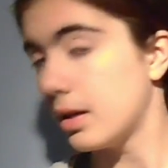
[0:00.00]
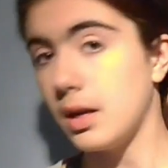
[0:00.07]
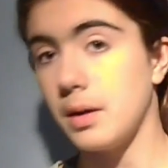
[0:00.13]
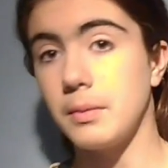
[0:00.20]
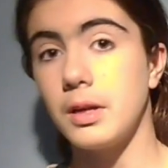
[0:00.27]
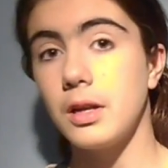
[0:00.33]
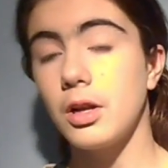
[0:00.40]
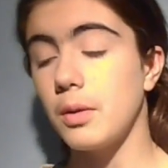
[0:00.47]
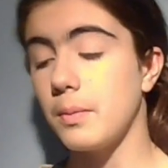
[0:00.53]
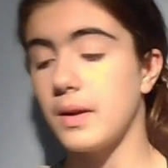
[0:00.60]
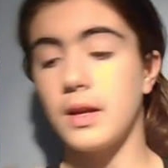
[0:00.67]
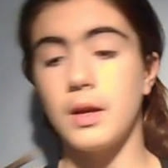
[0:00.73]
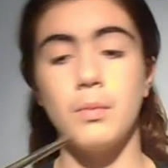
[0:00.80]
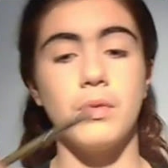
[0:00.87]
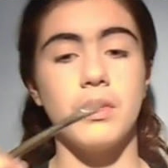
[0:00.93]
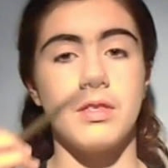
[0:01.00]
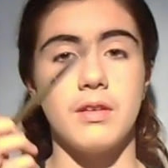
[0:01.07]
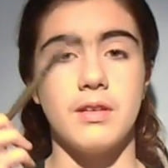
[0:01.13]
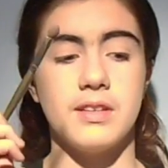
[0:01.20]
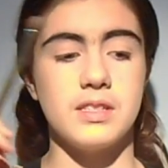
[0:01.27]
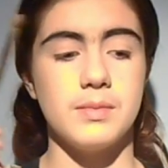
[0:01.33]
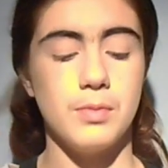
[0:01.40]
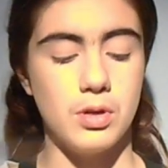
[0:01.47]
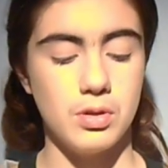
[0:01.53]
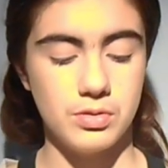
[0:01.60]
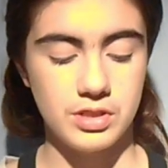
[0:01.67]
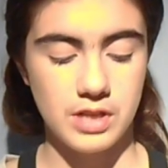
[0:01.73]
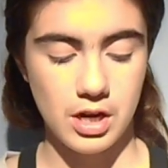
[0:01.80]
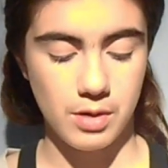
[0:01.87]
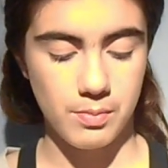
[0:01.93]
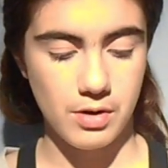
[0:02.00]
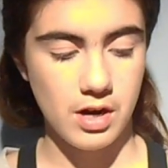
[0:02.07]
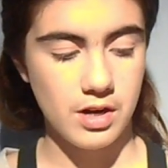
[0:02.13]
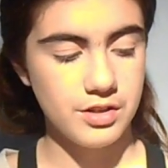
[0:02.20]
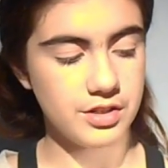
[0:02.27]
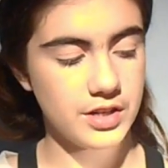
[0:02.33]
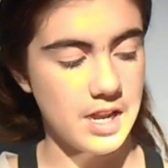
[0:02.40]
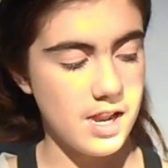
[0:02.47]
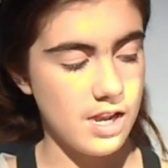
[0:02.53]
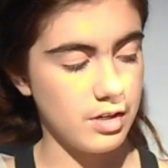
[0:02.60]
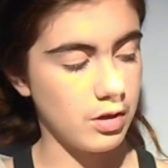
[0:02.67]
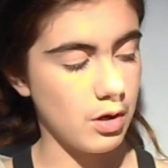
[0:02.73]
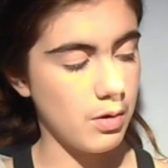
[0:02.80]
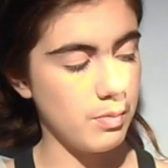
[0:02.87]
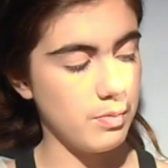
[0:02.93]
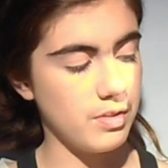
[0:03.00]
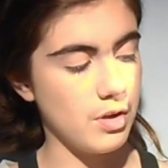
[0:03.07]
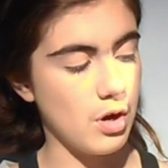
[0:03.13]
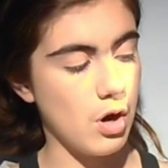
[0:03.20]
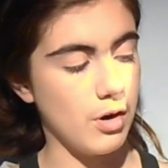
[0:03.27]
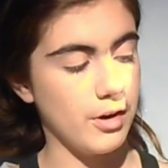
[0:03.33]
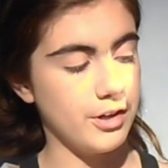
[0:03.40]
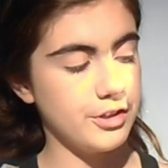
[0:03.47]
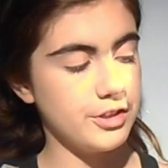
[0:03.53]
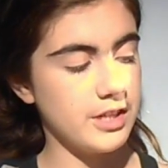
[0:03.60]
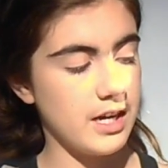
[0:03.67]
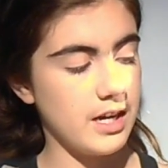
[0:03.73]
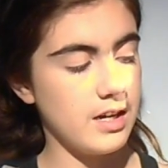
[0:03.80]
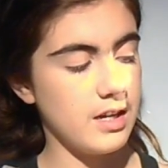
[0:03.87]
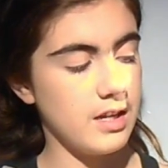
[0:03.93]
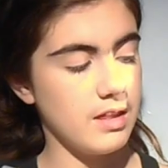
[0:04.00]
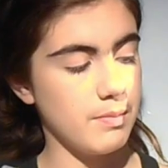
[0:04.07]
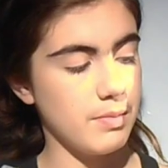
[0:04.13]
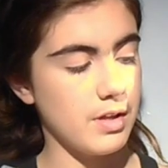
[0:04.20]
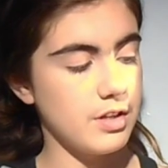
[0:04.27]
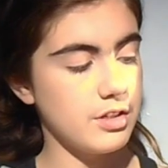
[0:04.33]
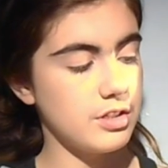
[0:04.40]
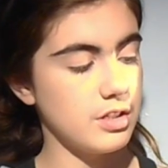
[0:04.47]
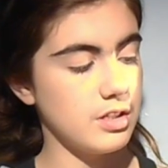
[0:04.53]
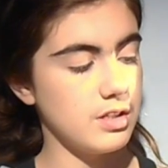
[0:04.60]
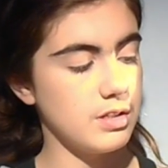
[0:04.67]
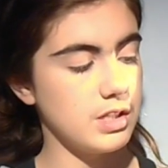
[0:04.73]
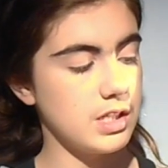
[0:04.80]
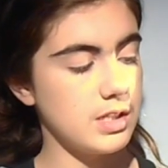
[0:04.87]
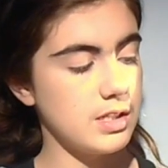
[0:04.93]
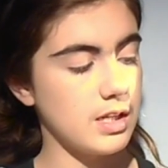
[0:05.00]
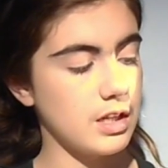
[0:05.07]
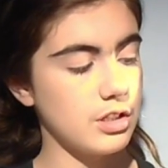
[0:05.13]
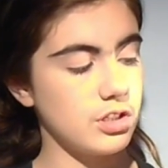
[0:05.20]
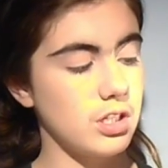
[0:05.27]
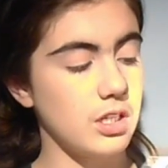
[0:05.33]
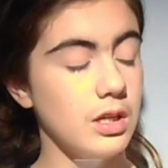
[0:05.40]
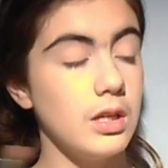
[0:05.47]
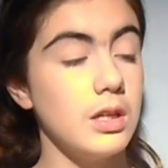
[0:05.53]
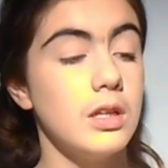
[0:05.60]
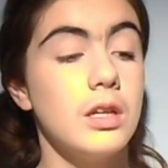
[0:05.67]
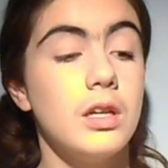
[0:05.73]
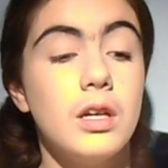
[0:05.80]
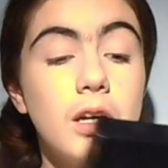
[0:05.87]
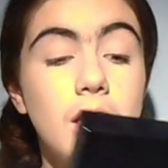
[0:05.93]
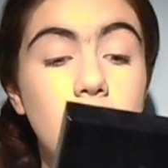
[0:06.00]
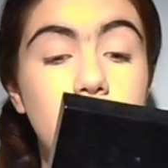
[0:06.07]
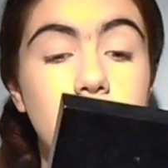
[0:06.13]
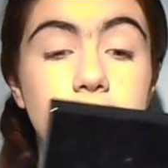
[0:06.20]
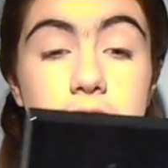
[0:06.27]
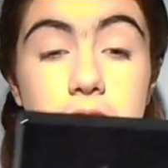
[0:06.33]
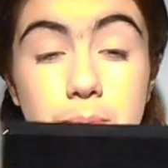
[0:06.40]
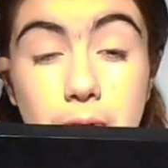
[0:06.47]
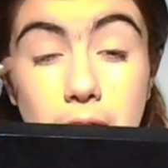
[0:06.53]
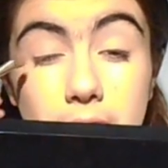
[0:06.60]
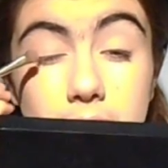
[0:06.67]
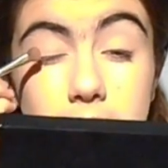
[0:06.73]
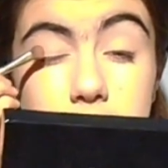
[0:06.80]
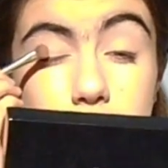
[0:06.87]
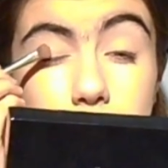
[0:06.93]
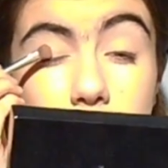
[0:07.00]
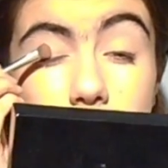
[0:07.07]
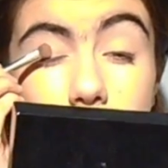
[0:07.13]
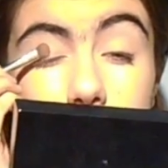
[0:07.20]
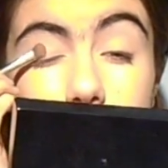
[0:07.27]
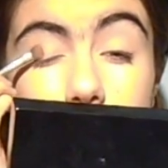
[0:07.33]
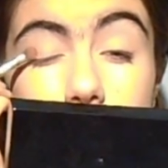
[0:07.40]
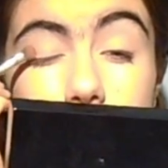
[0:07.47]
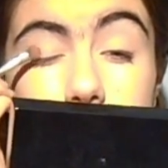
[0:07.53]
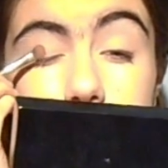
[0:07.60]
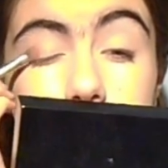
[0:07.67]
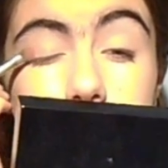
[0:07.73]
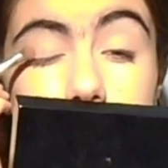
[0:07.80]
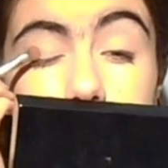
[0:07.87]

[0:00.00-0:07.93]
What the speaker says: I'm going to go back in with the small shadow brush and go in with the orange shade in the blushes section and just apply that to my outer half.